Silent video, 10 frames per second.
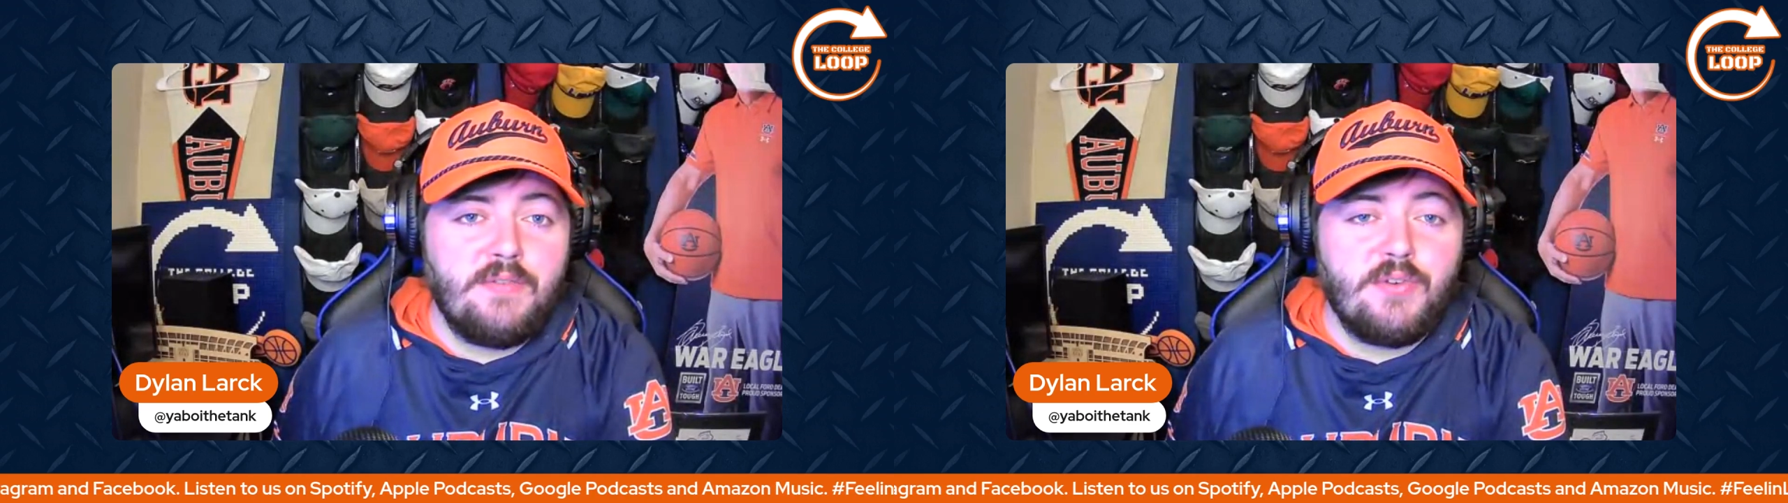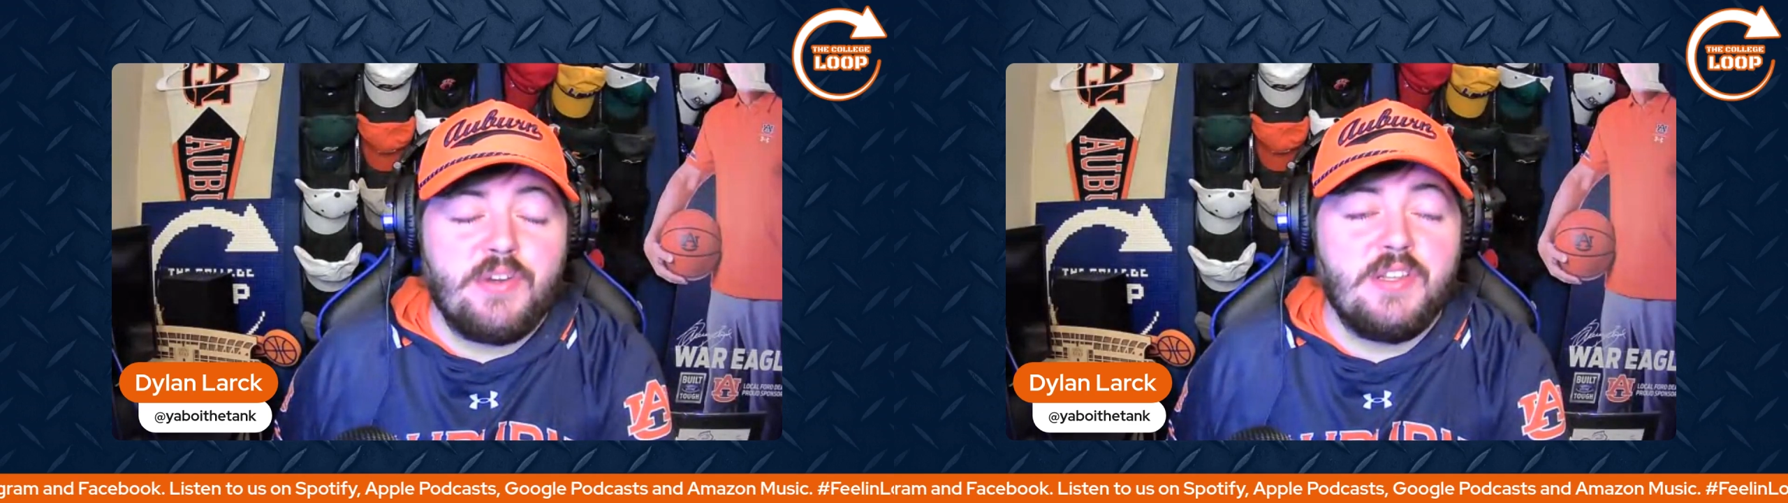
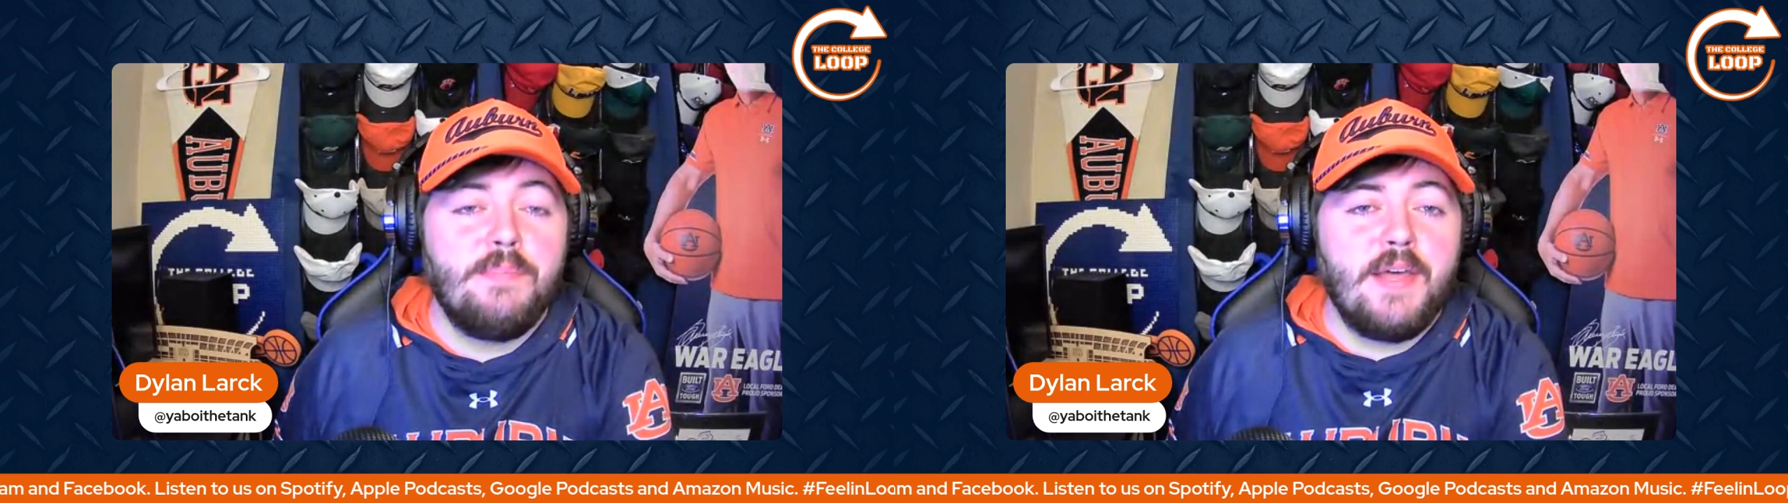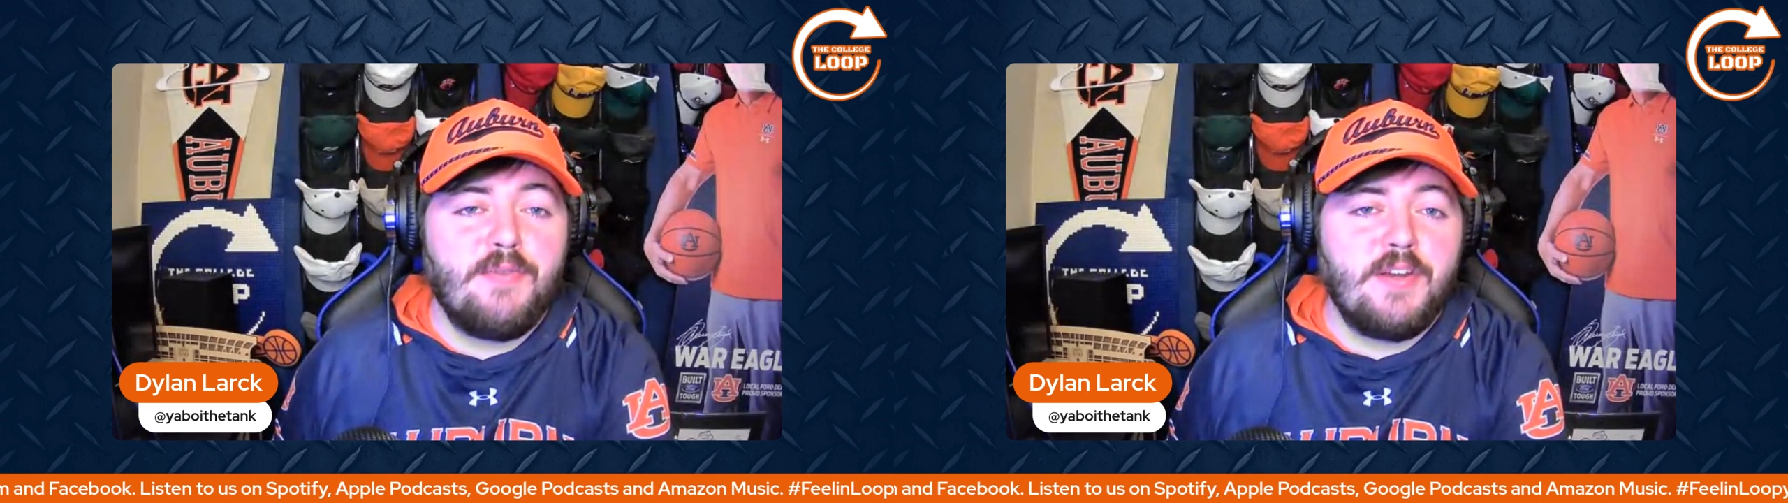Of course, the
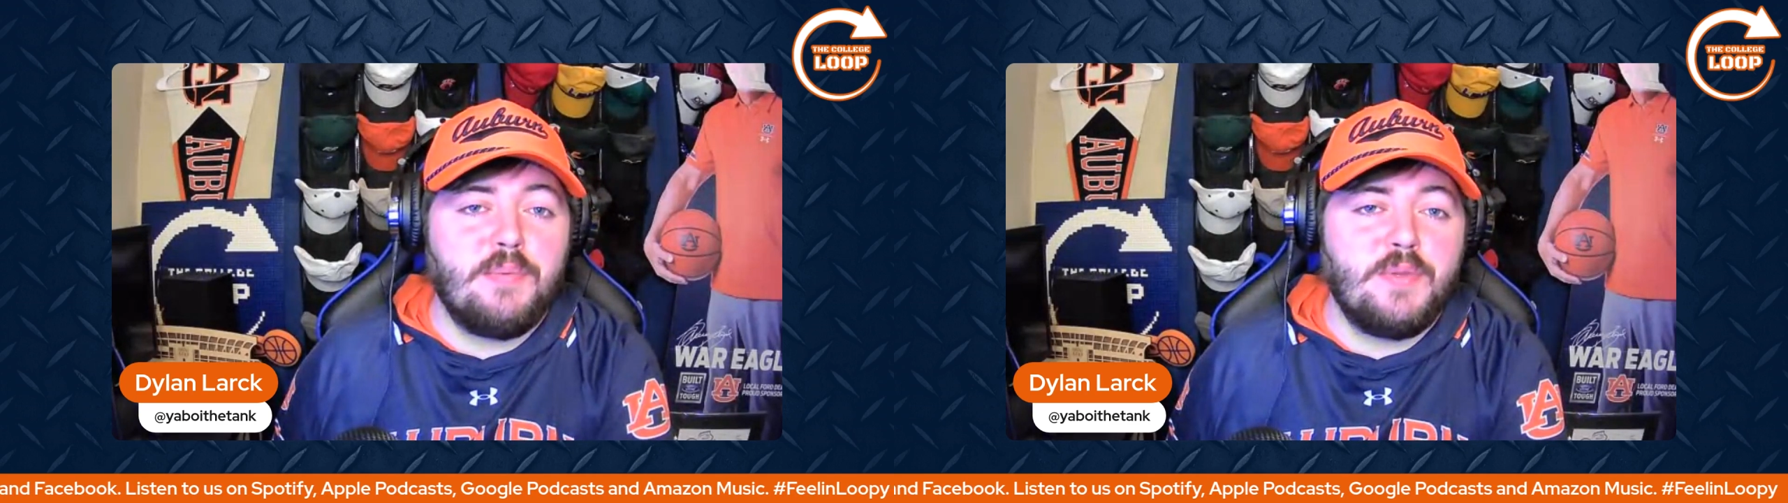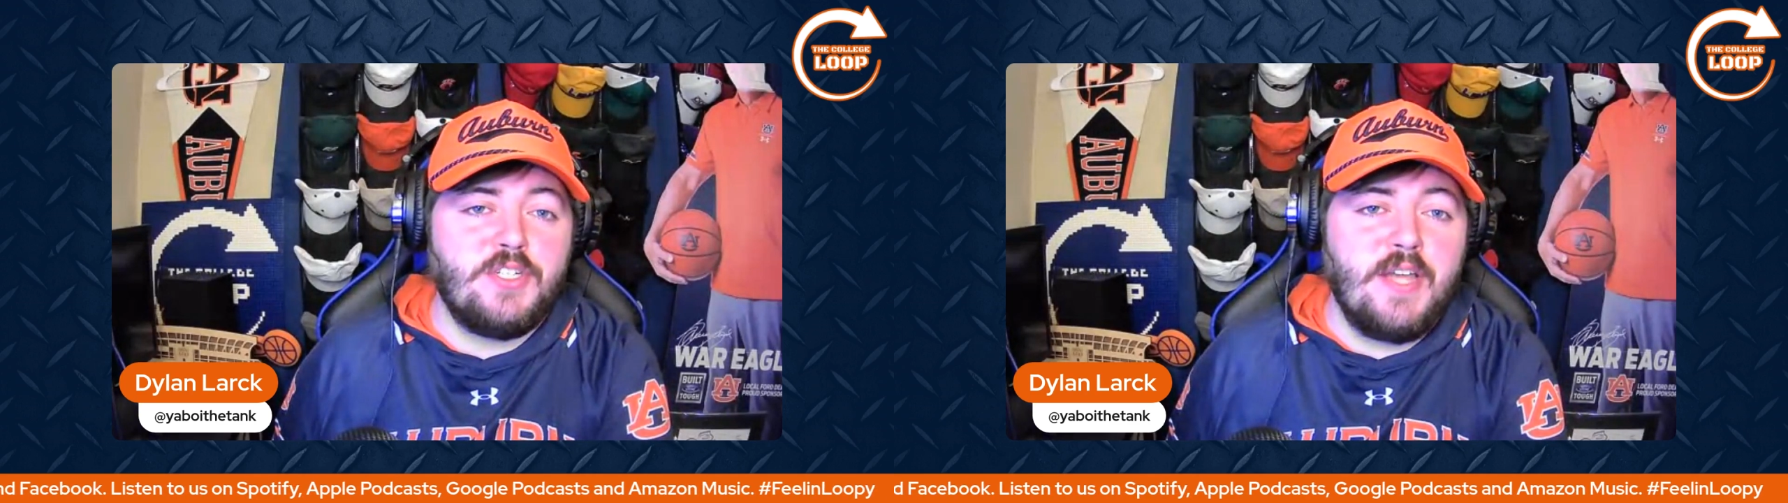best way to
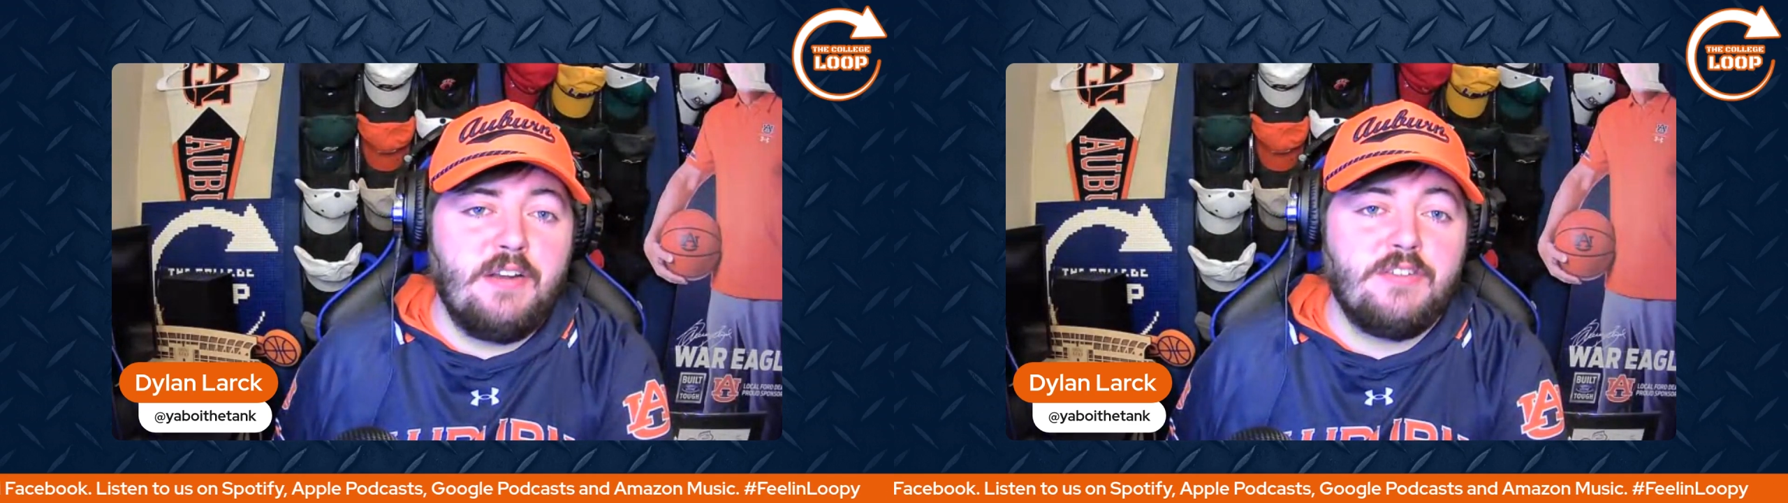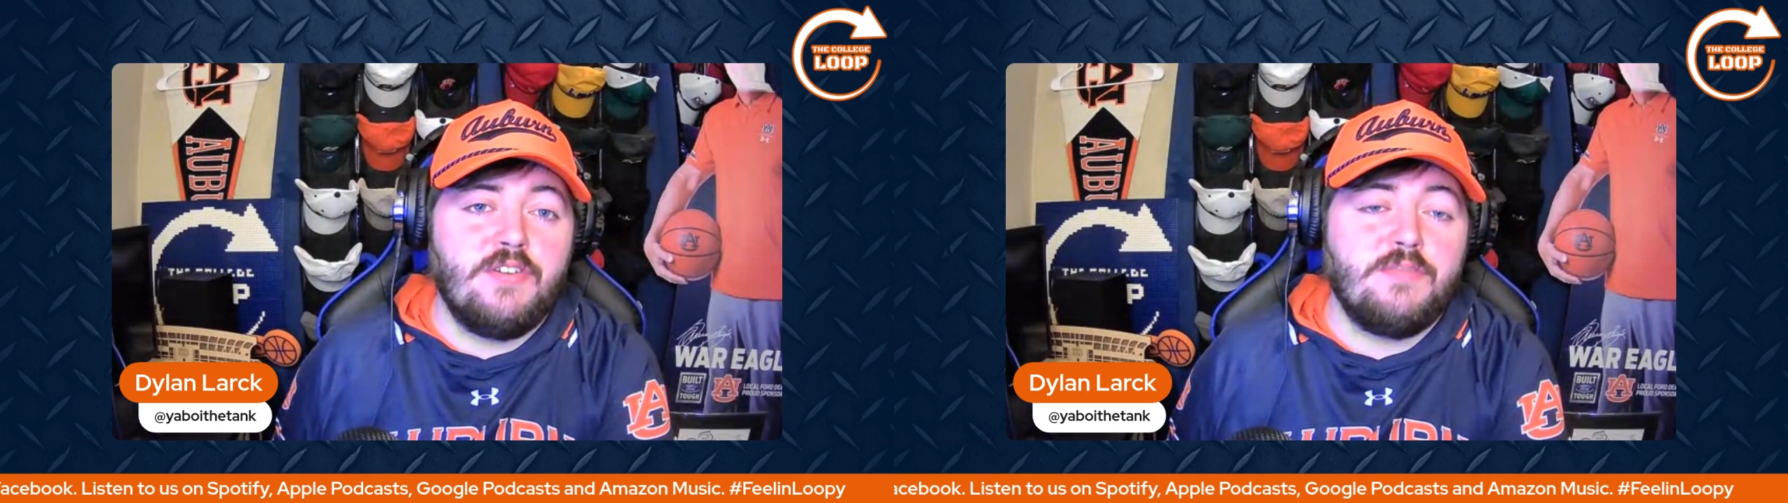support the
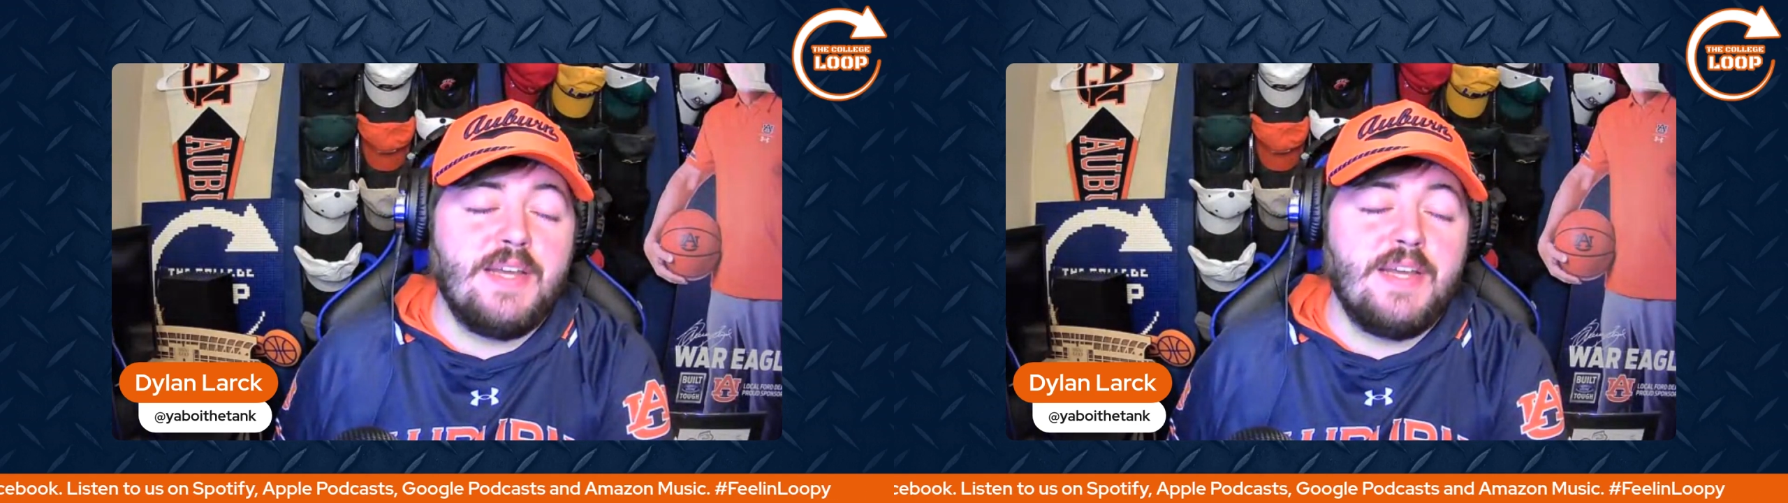channel is, of course,